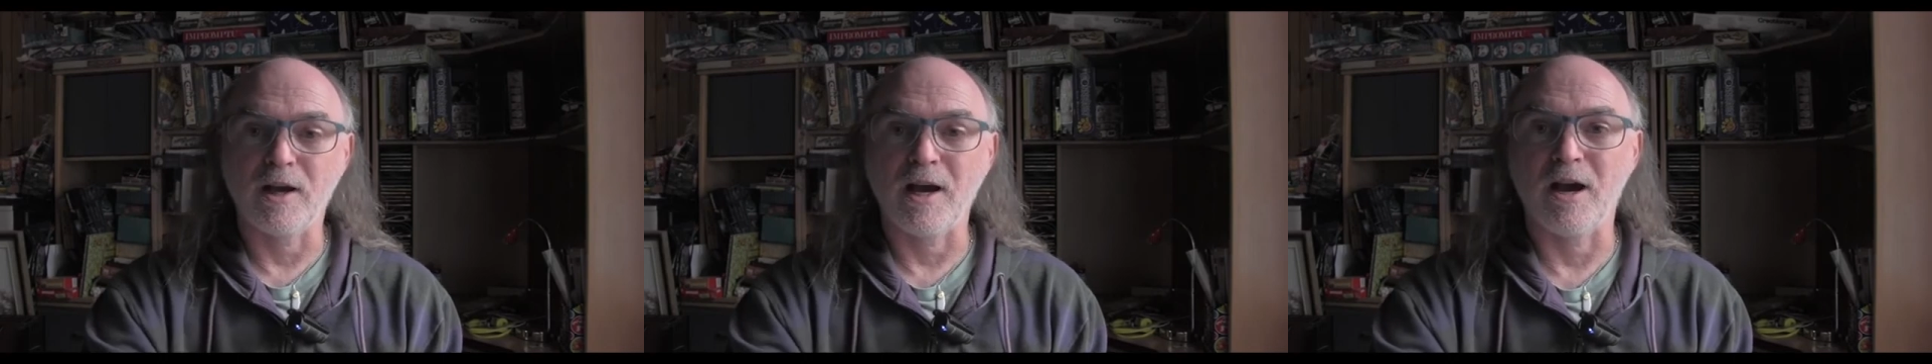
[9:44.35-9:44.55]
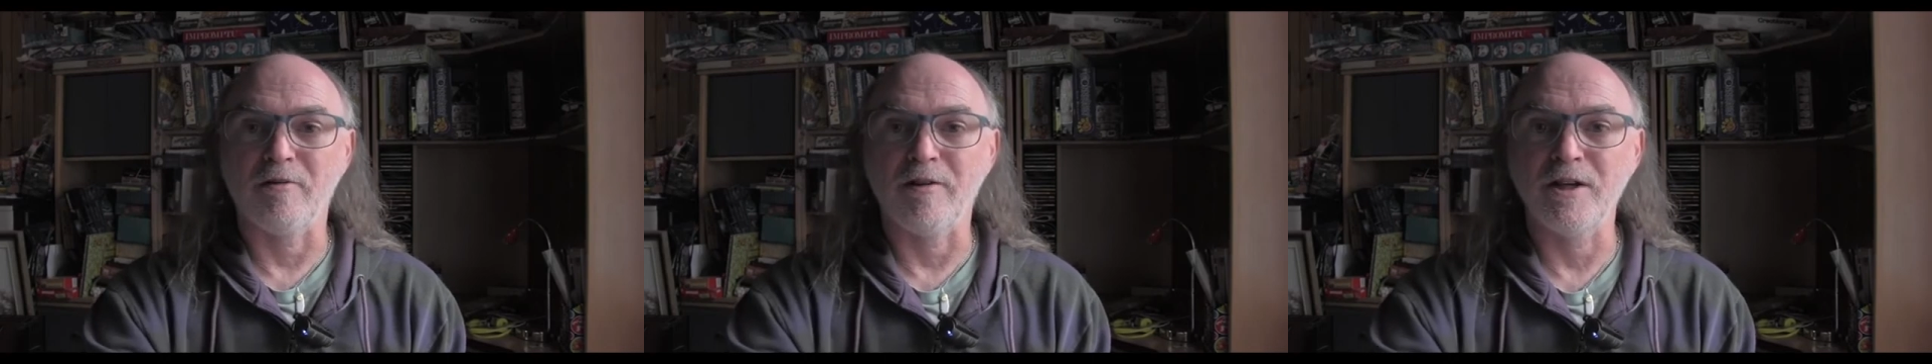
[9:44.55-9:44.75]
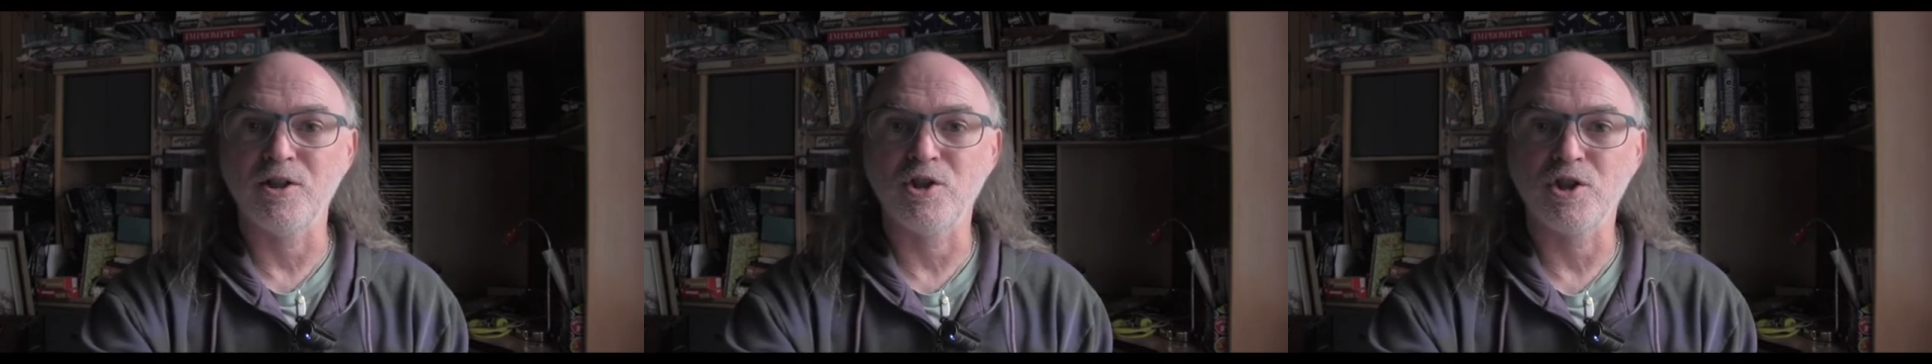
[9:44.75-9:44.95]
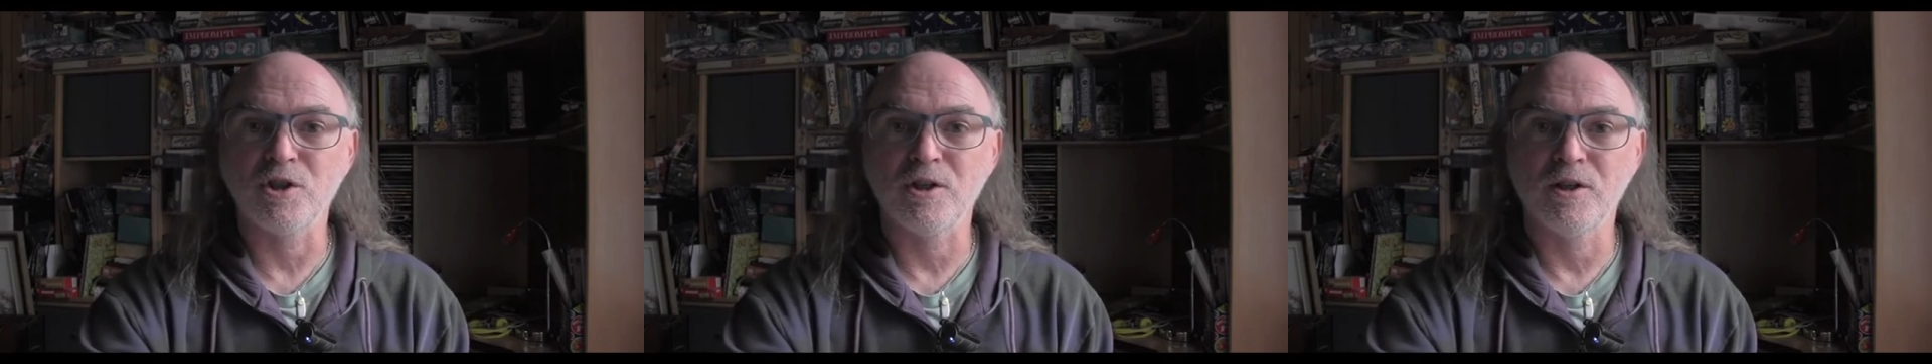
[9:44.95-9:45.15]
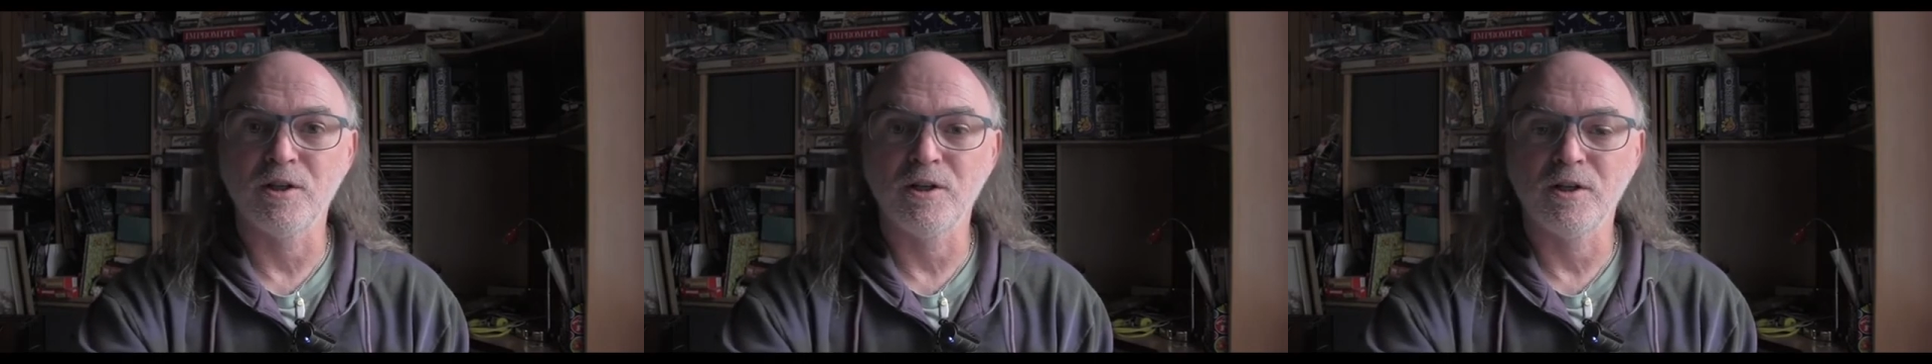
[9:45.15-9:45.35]
courage
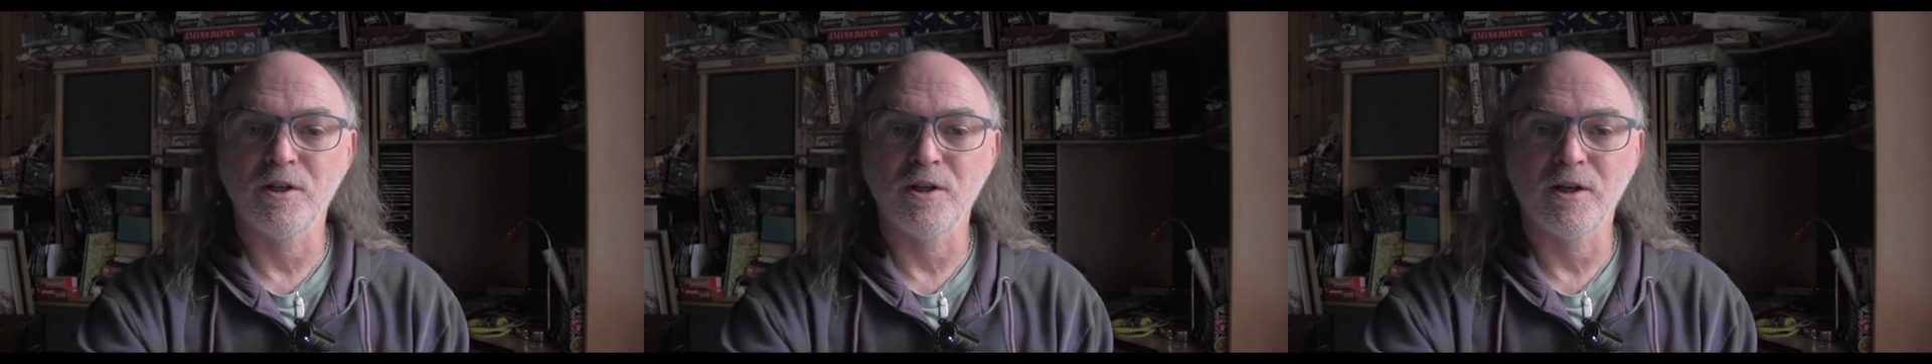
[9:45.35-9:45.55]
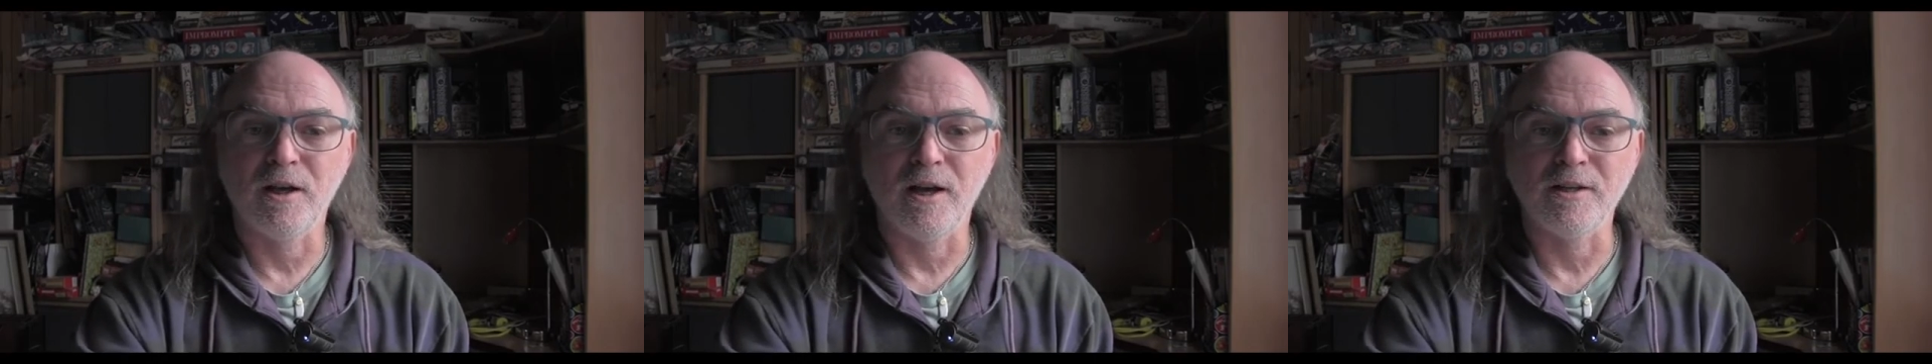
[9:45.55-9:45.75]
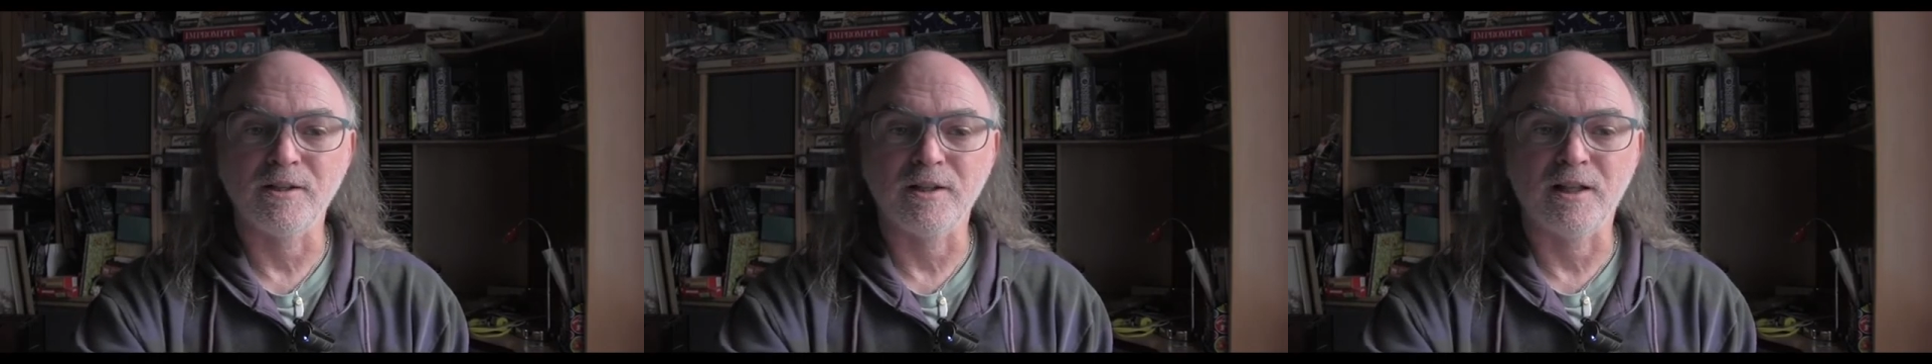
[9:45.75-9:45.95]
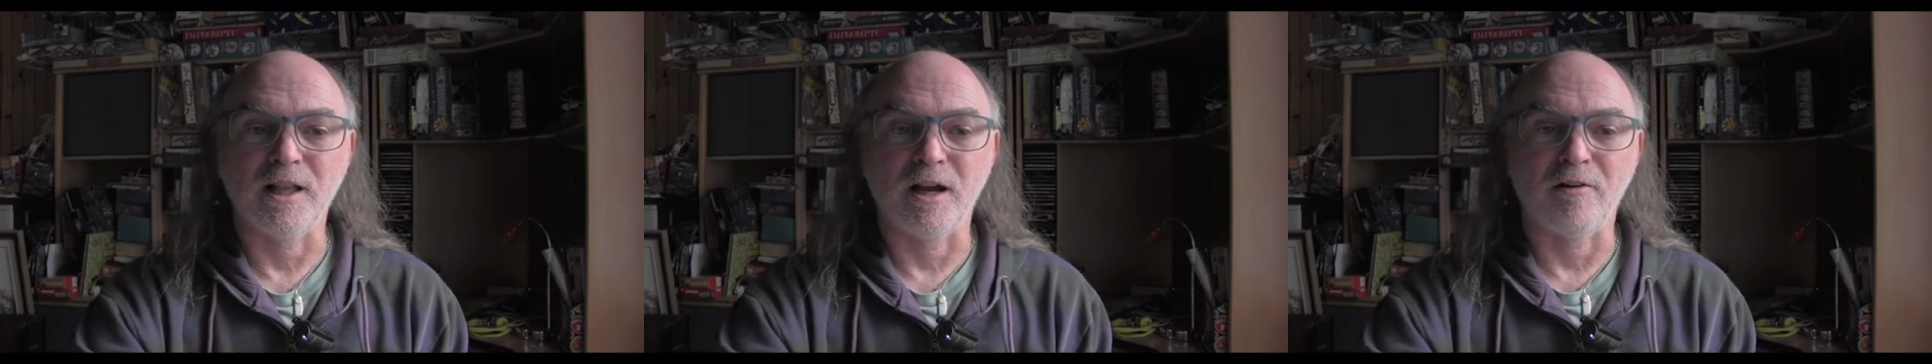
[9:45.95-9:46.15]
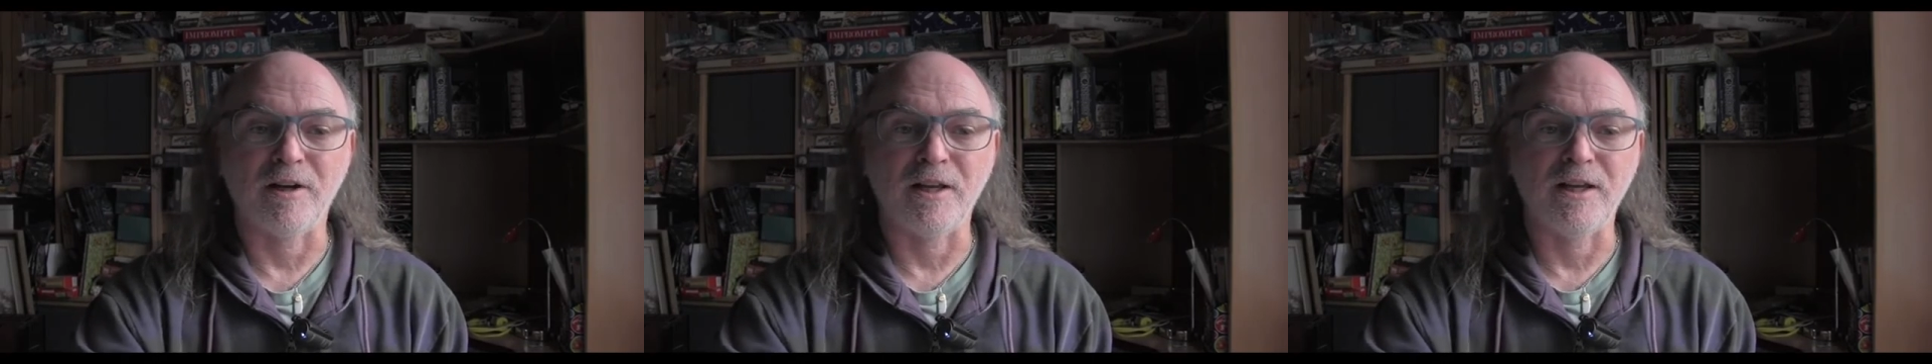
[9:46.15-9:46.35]
and
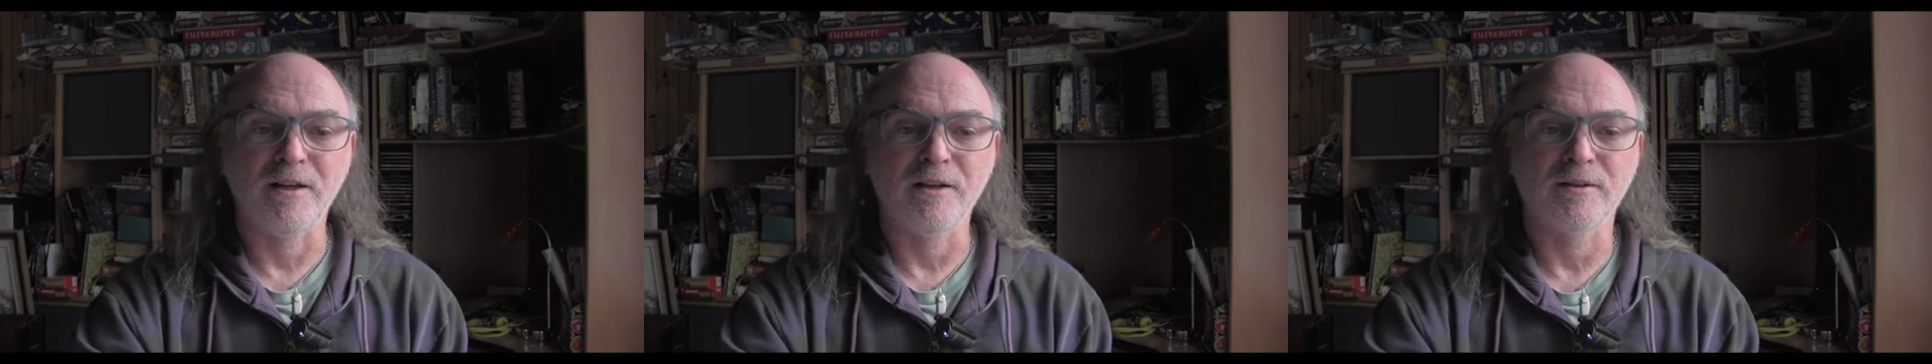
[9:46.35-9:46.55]
clarity.